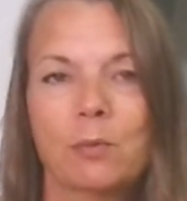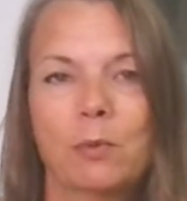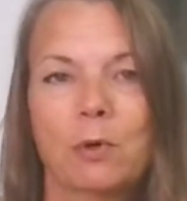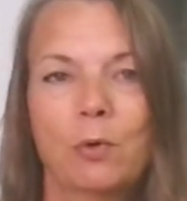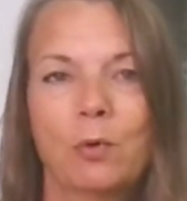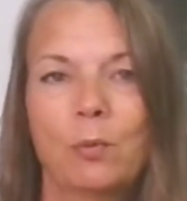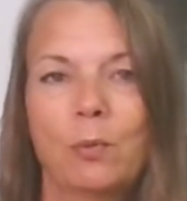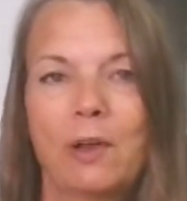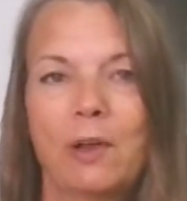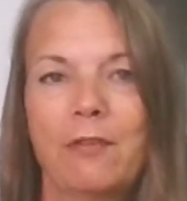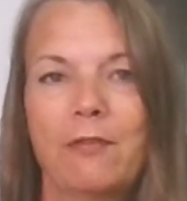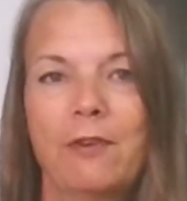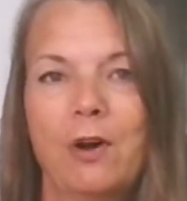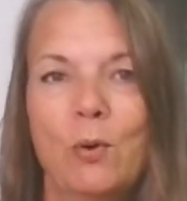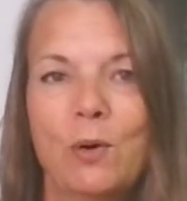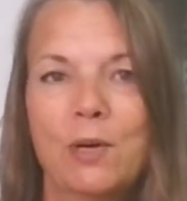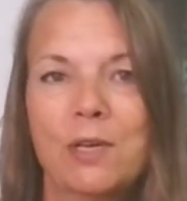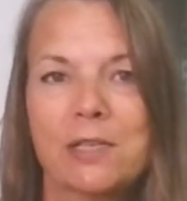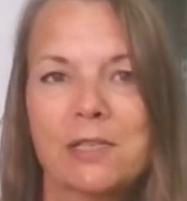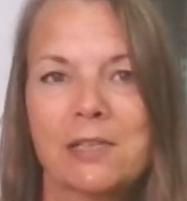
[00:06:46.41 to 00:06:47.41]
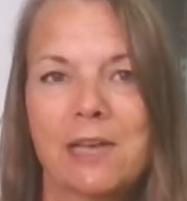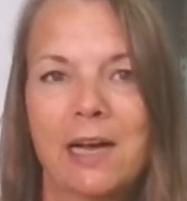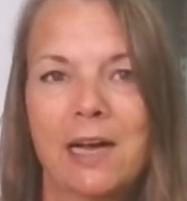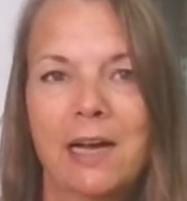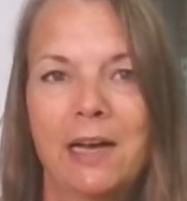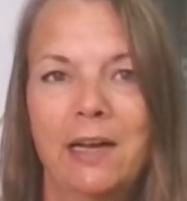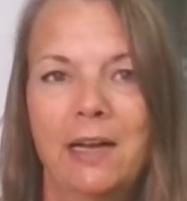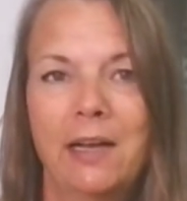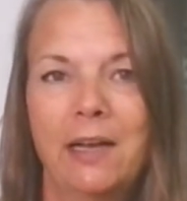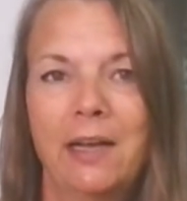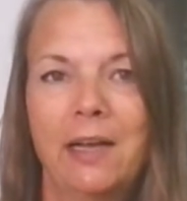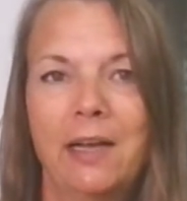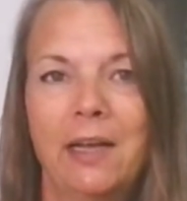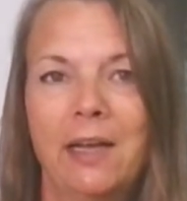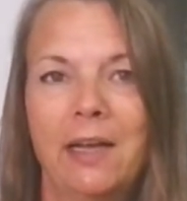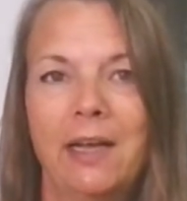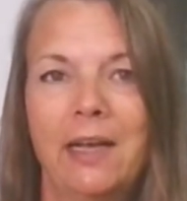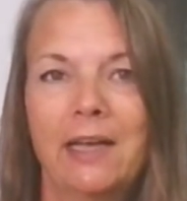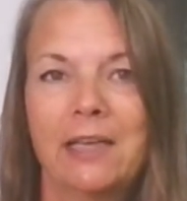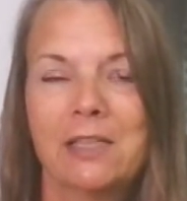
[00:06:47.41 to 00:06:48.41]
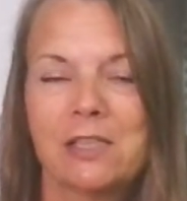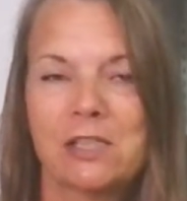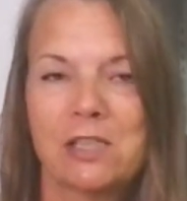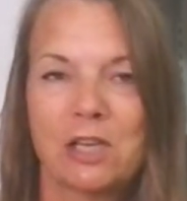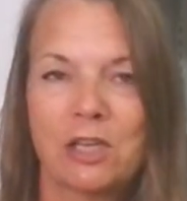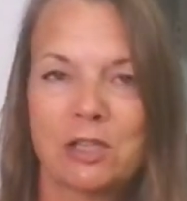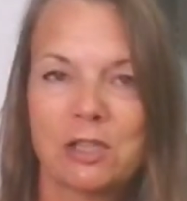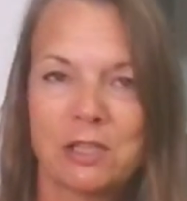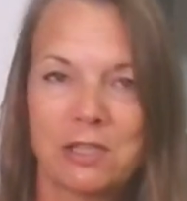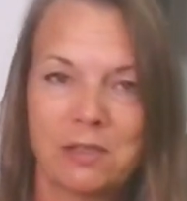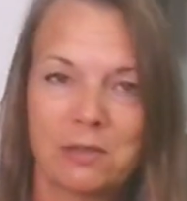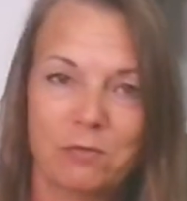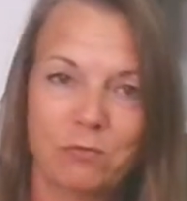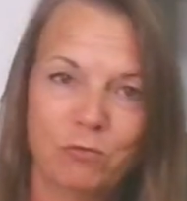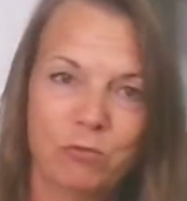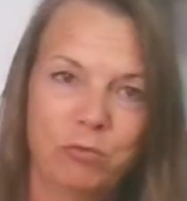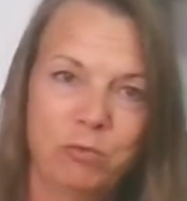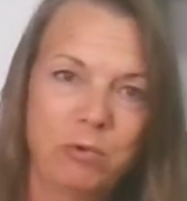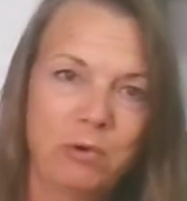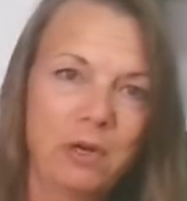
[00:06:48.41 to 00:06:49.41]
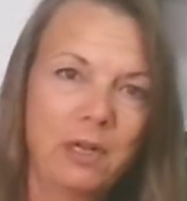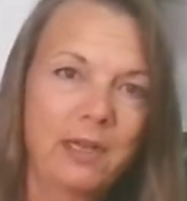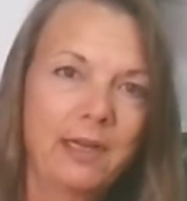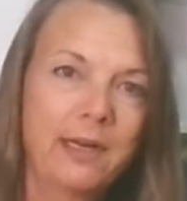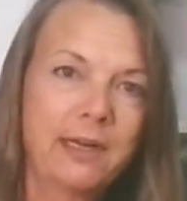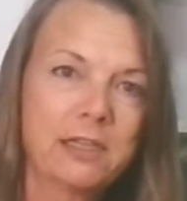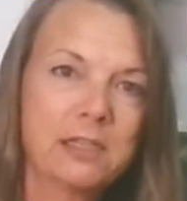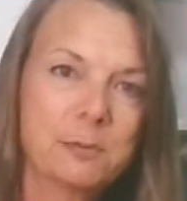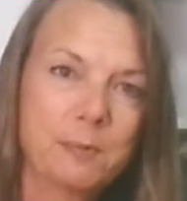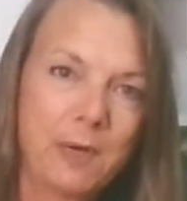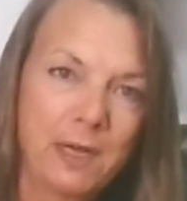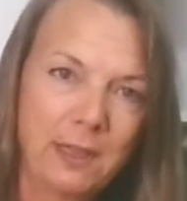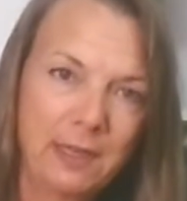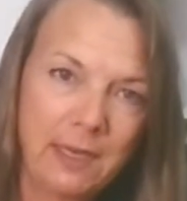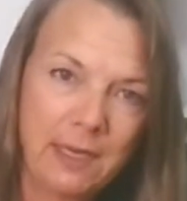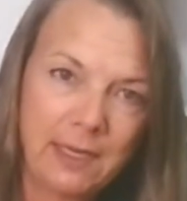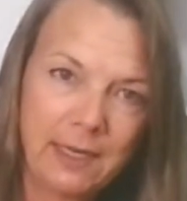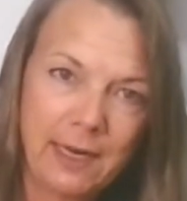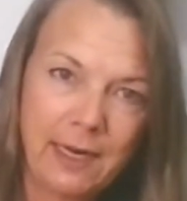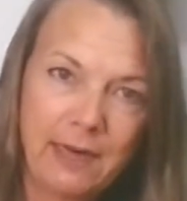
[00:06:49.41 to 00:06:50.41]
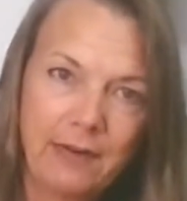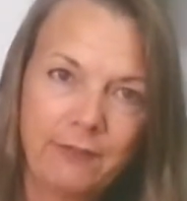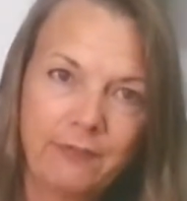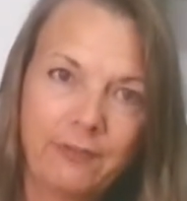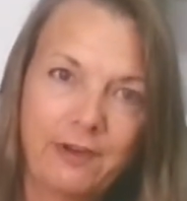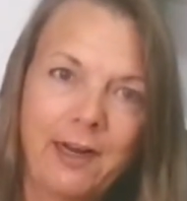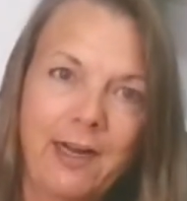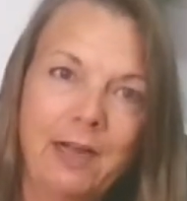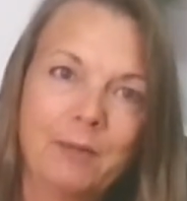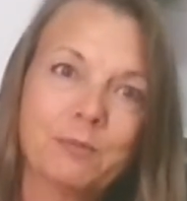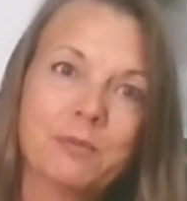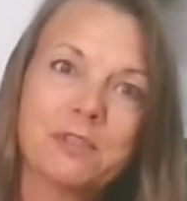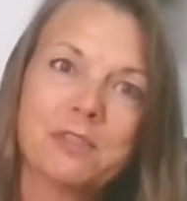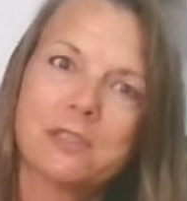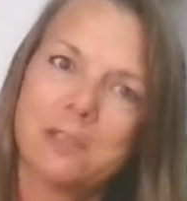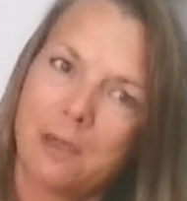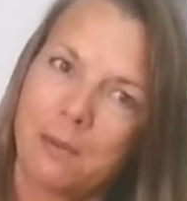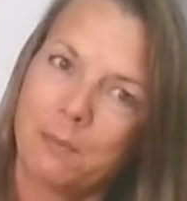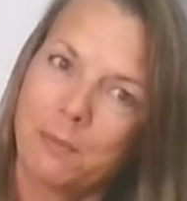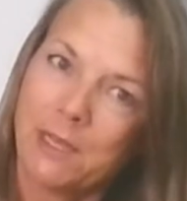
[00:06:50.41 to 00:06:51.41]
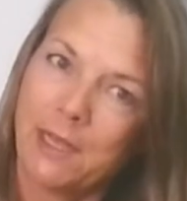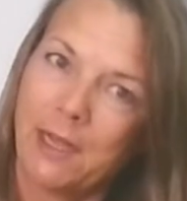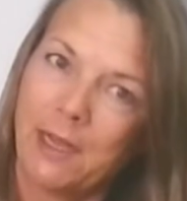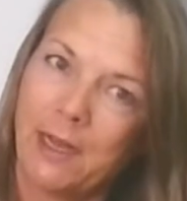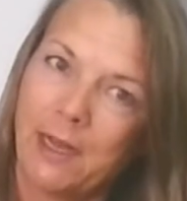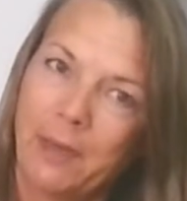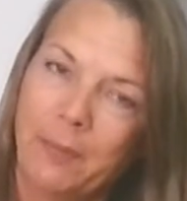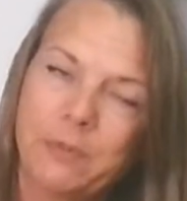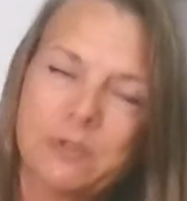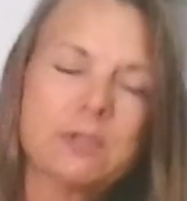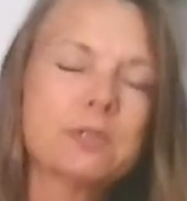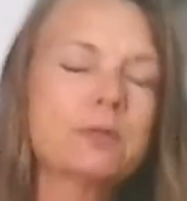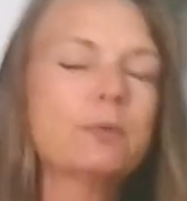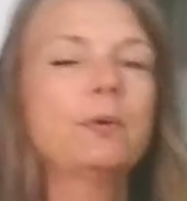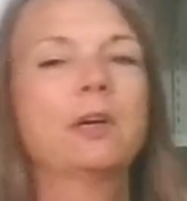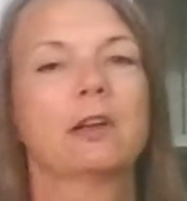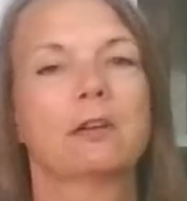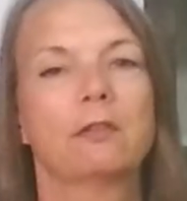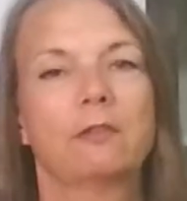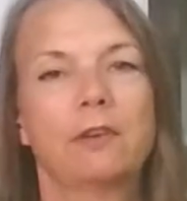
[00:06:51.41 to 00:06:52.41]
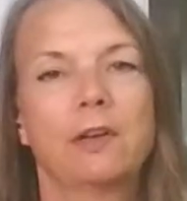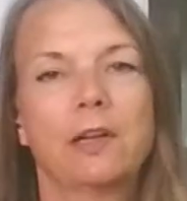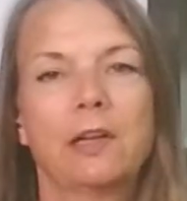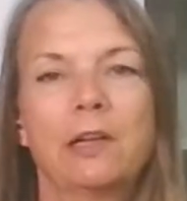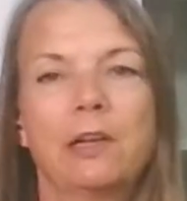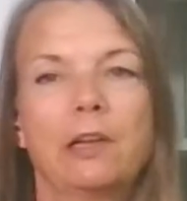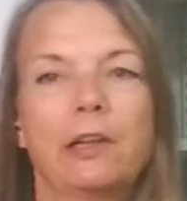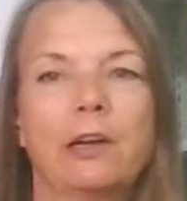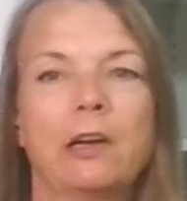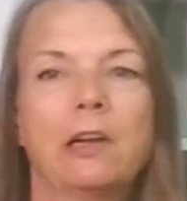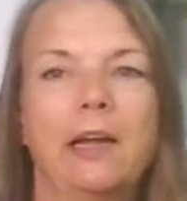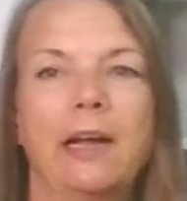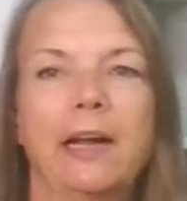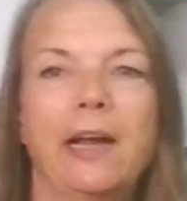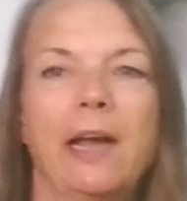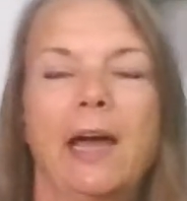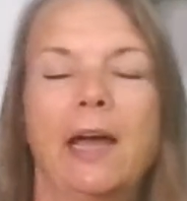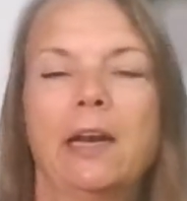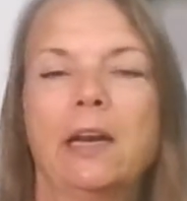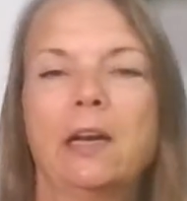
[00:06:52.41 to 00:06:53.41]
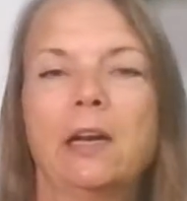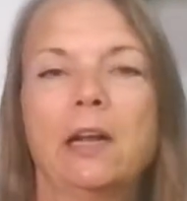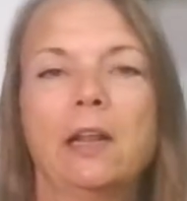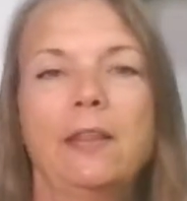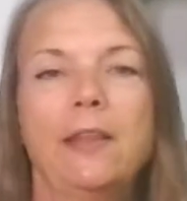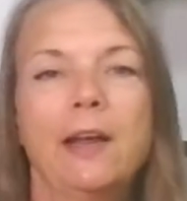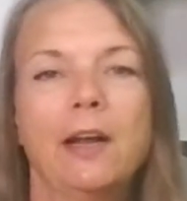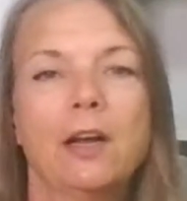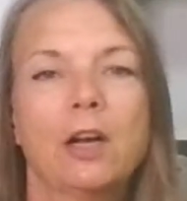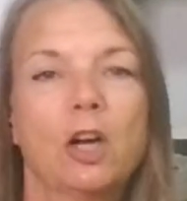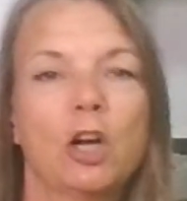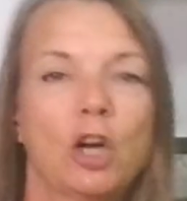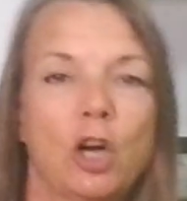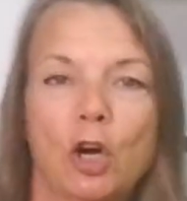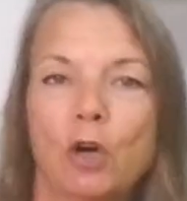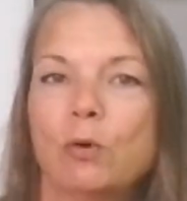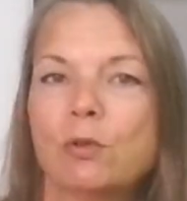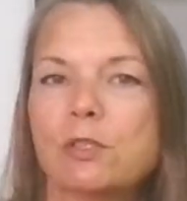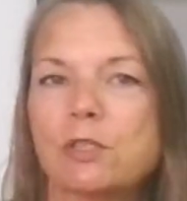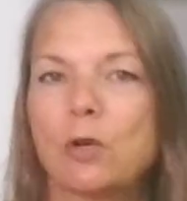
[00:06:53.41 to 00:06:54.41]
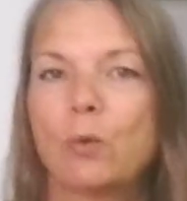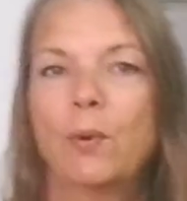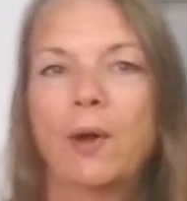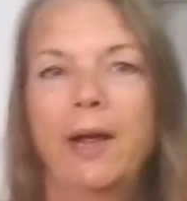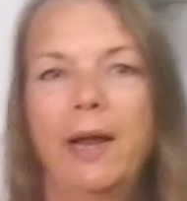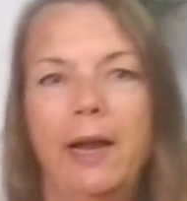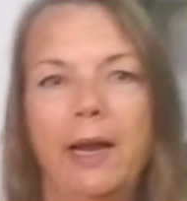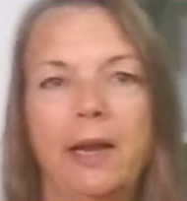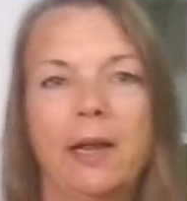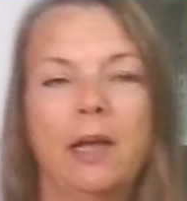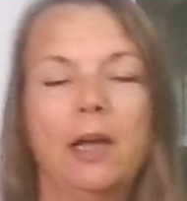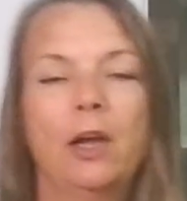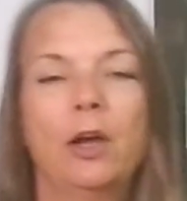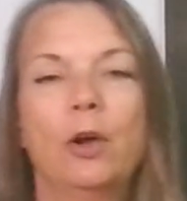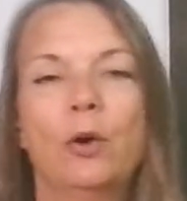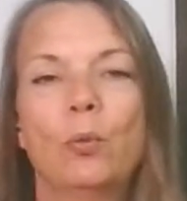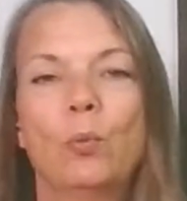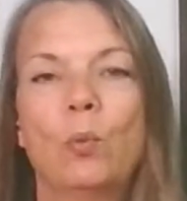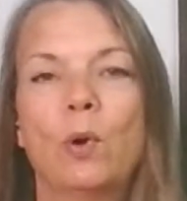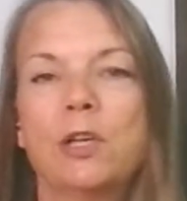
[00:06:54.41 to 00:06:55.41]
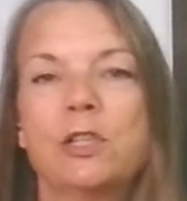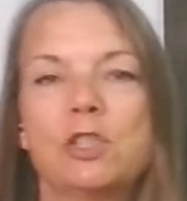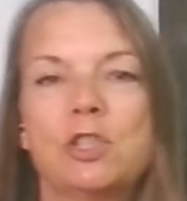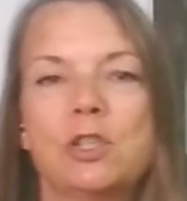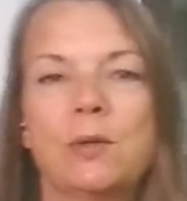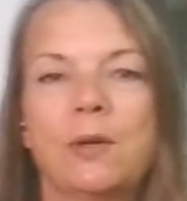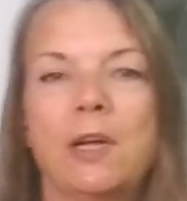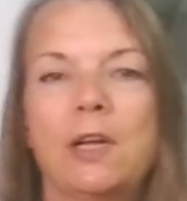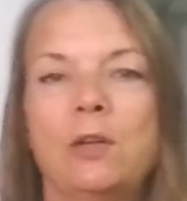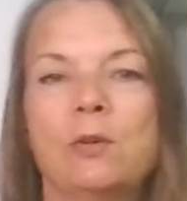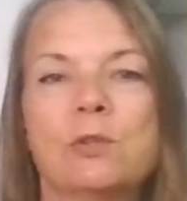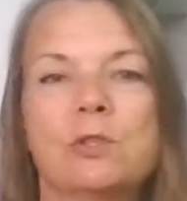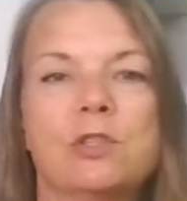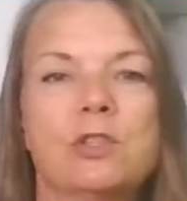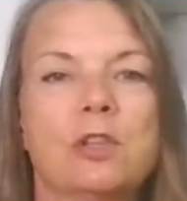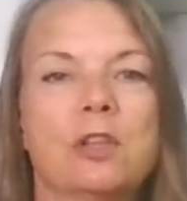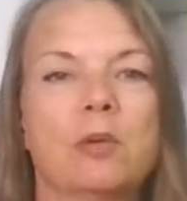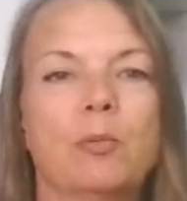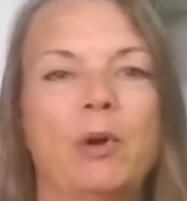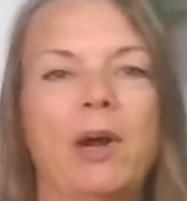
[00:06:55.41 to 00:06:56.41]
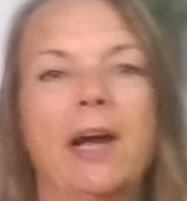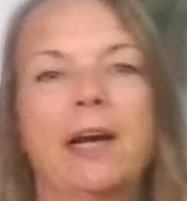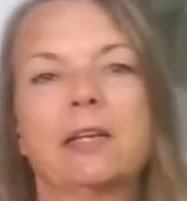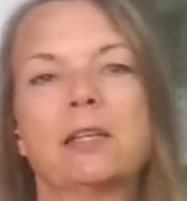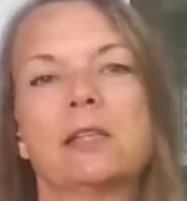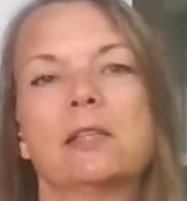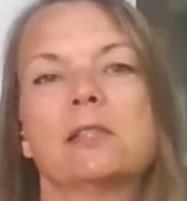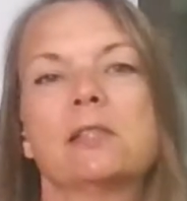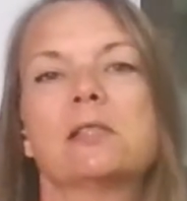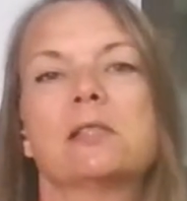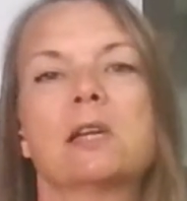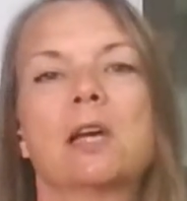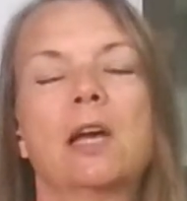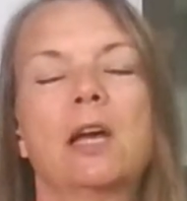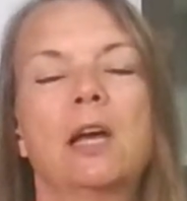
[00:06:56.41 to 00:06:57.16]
But when we focus on it and start to really expand that diaphragm, sometimes we can feel a little lightheaded, and that goes away once you get used to the practice.